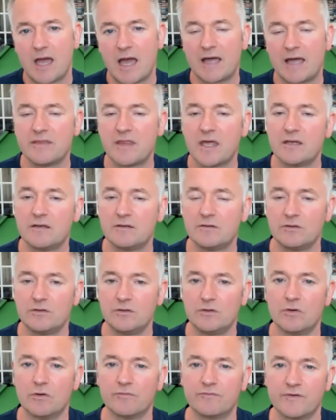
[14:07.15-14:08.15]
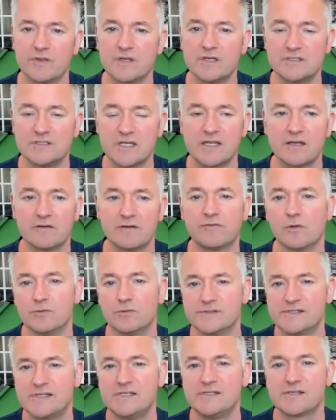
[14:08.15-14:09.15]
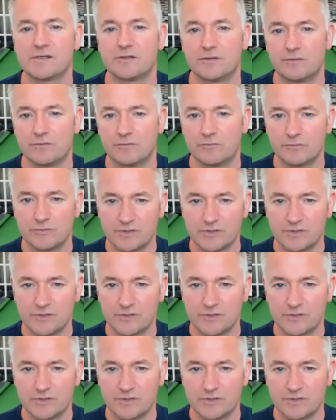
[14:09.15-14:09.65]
and then, you know, for the data flows, these are,